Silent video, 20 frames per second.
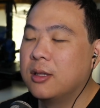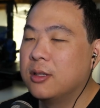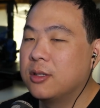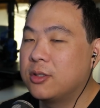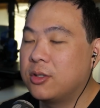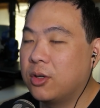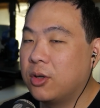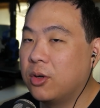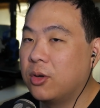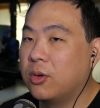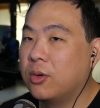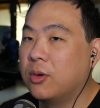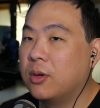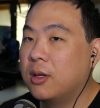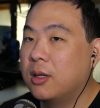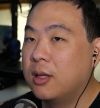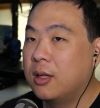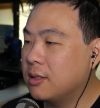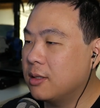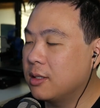So
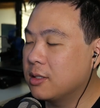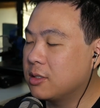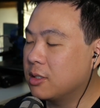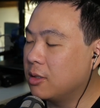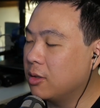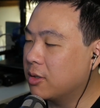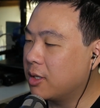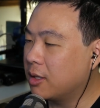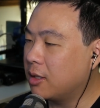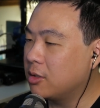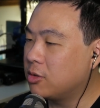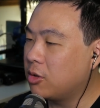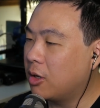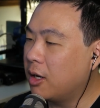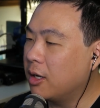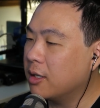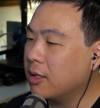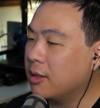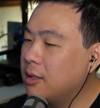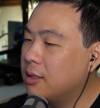let's just look at the
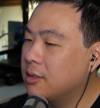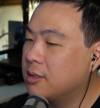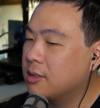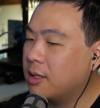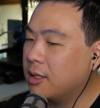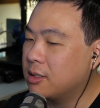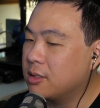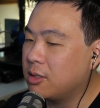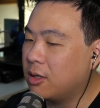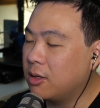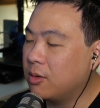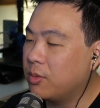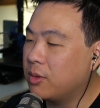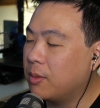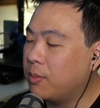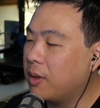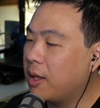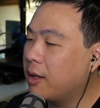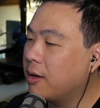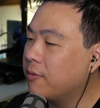drawing and let's get started with
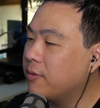the plan of